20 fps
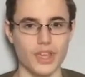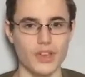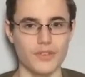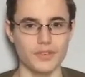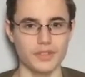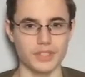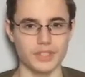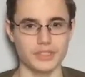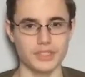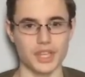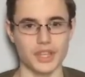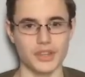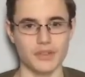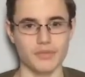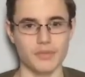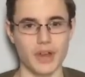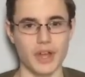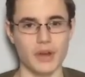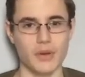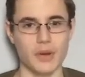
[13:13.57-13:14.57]
For the Southern
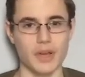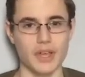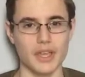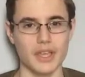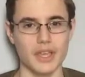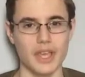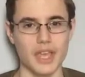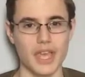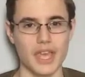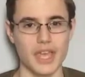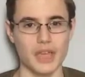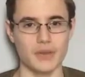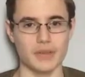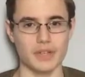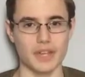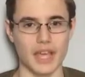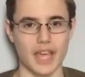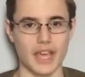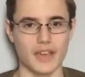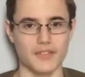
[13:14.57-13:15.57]
Railway, it would
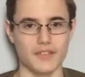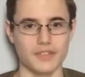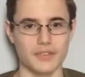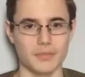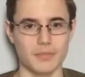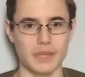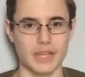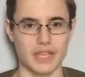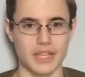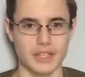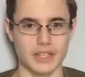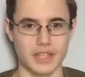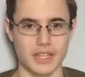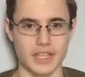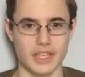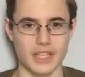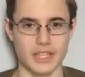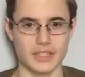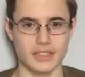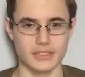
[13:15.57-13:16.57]
have to be
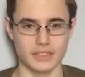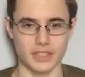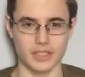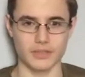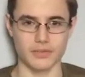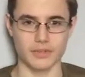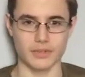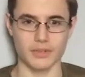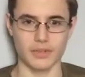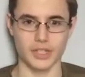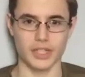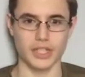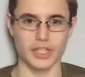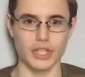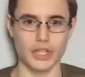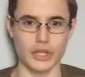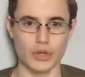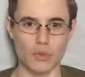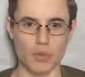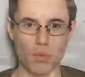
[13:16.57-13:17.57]
the Southern Railway
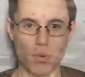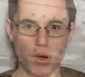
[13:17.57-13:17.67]
Q1